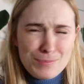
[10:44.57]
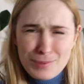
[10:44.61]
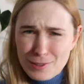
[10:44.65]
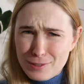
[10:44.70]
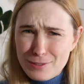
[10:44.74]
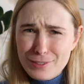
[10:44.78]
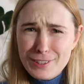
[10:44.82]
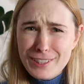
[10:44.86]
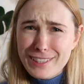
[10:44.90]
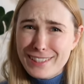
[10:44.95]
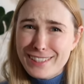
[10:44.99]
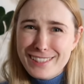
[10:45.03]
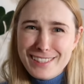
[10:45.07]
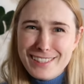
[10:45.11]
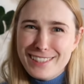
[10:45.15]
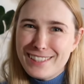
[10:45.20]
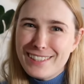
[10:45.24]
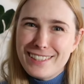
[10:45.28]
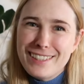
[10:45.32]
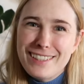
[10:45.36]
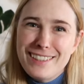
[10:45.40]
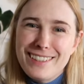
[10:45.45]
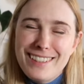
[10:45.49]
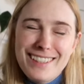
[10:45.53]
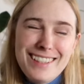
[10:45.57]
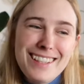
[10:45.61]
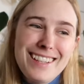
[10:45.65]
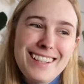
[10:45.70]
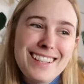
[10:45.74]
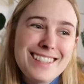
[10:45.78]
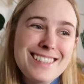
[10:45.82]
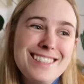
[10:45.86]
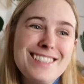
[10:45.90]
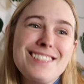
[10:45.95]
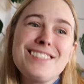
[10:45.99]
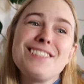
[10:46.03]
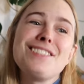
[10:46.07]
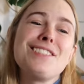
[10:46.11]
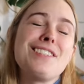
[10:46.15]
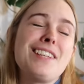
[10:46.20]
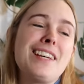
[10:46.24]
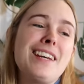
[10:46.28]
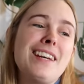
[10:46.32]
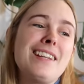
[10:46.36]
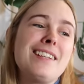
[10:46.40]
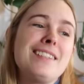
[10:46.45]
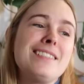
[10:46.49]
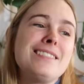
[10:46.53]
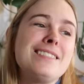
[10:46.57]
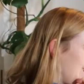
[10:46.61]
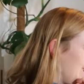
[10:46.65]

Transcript: privileged that I get to do that.